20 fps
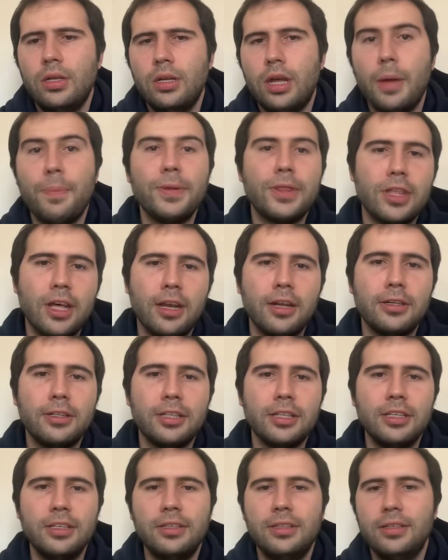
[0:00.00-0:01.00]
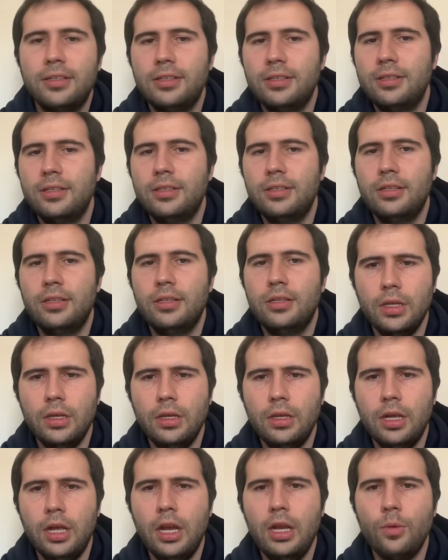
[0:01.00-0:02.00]
Hypothetically.
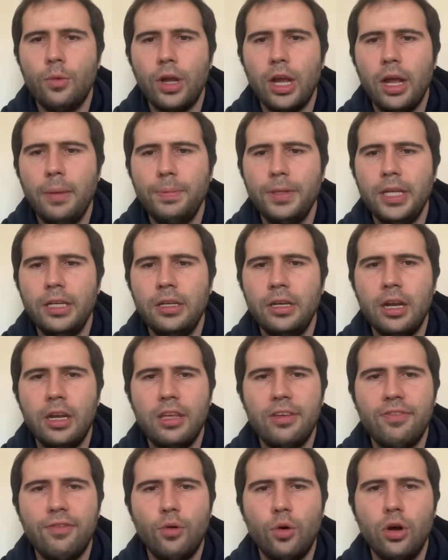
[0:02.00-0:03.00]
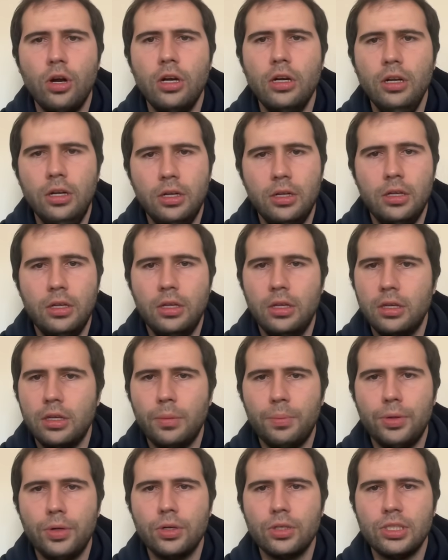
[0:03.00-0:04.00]
Anyway, I played knight e4,
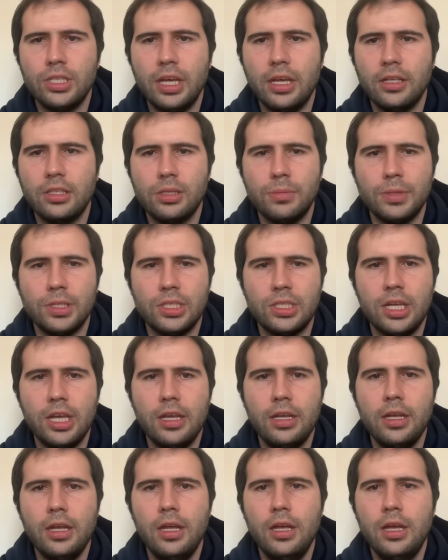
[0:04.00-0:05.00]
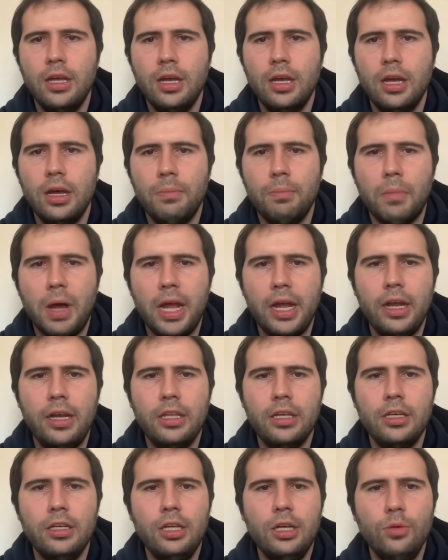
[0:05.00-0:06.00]
computer saying it's a mistake. My
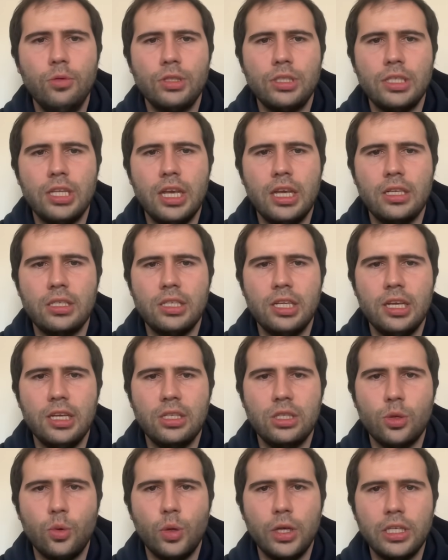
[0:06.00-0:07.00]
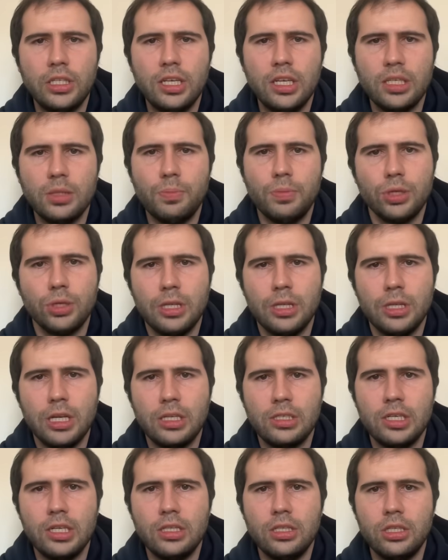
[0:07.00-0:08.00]
idea here was takes, takes, queen takes, bishop
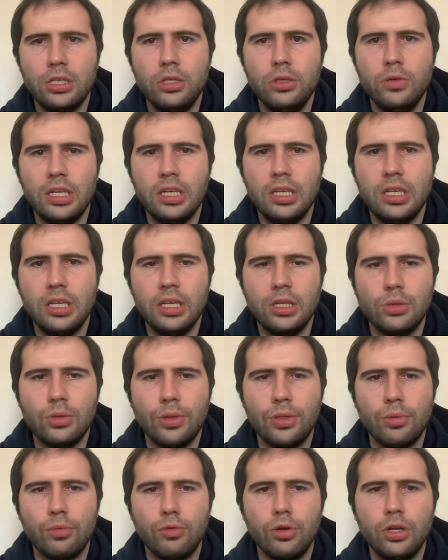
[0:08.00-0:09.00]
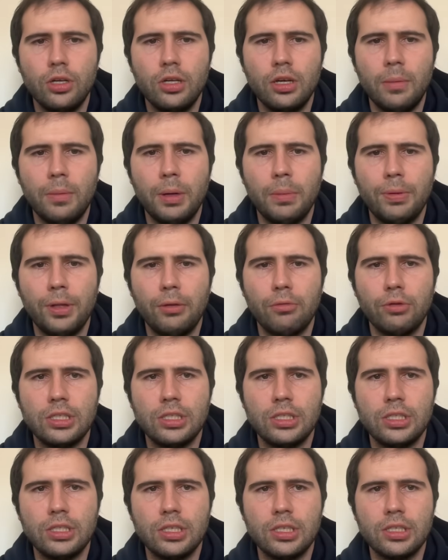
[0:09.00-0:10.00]
takes a2, he takes with the rook, and I'm going to play rook
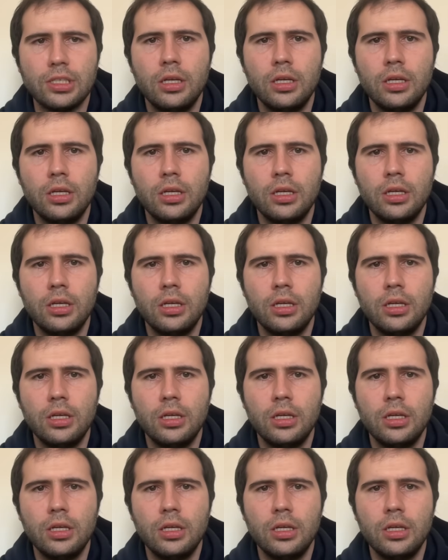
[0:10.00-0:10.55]
e6 here.